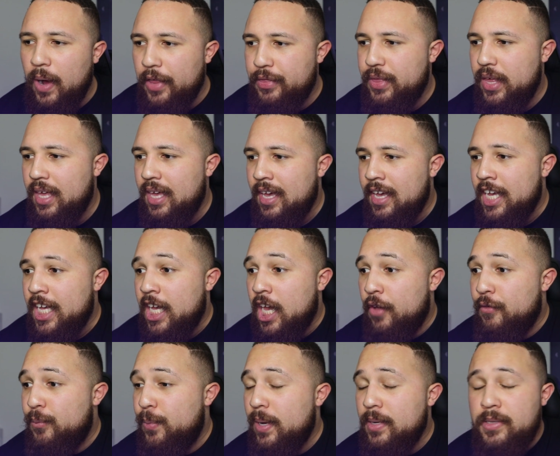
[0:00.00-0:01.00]
I think
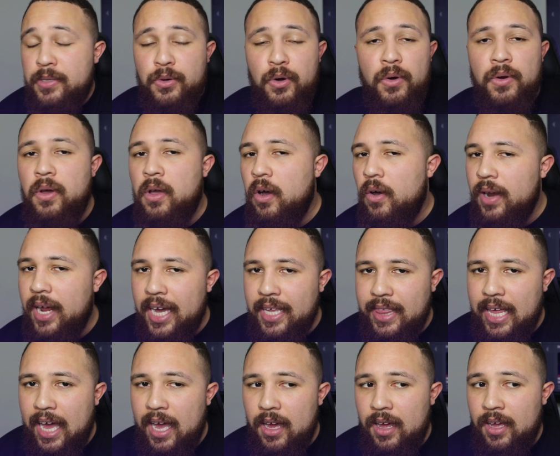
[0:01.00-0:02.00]
if we had scored a goal like
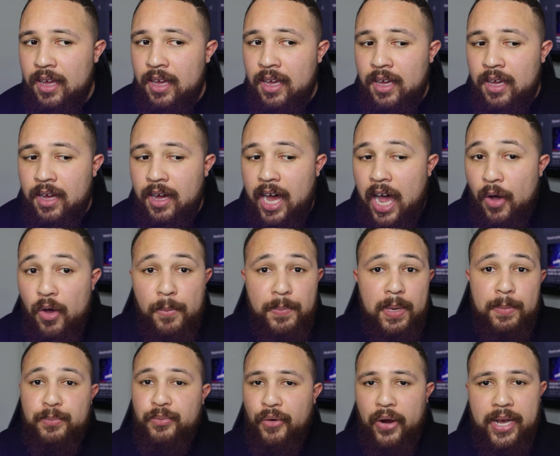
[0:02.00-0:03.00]
that, I would
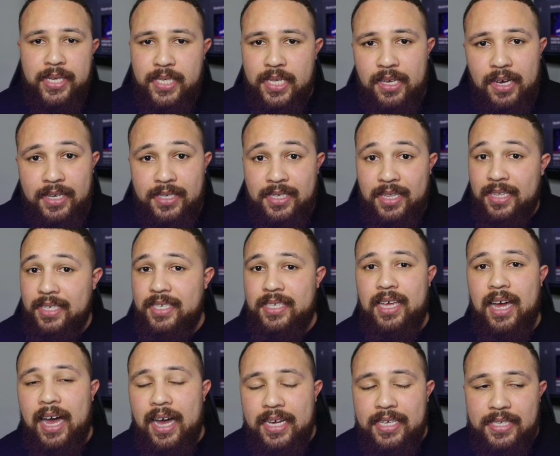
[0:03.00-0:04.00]
be praising us to the
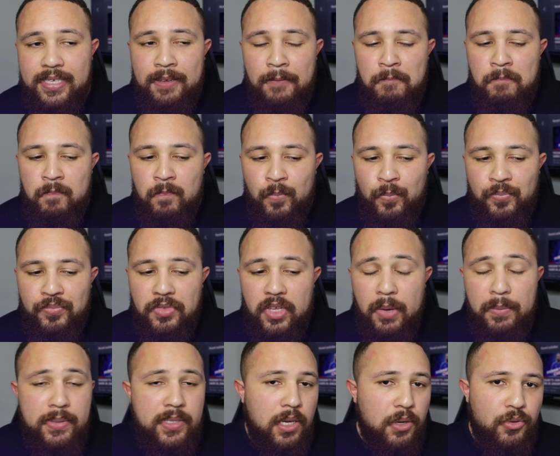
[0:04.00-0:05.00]
skies.
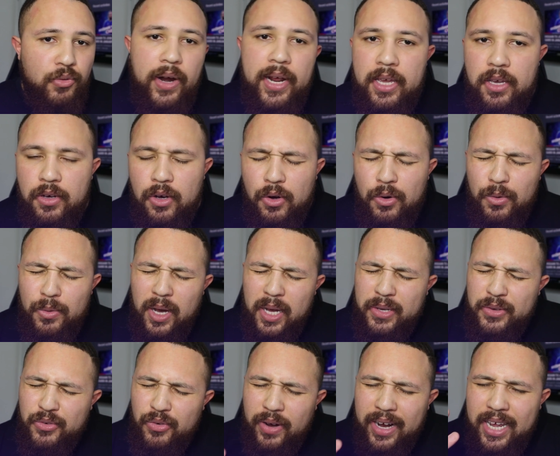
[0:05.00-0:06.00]
It was a great goal, a
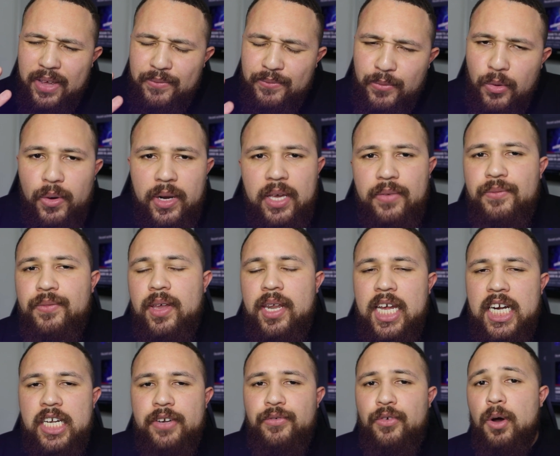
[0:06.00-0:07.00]
great volley
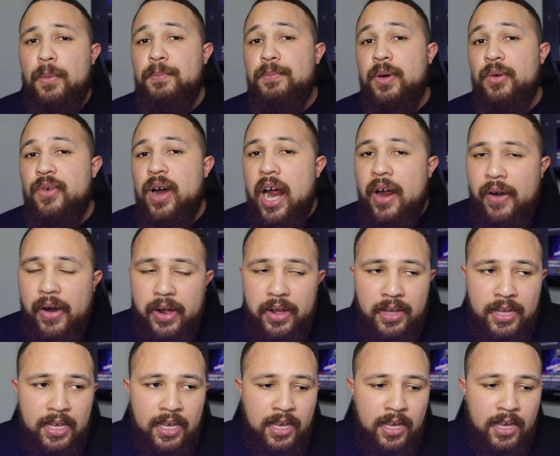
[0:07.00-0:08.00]
finish from Pereyra.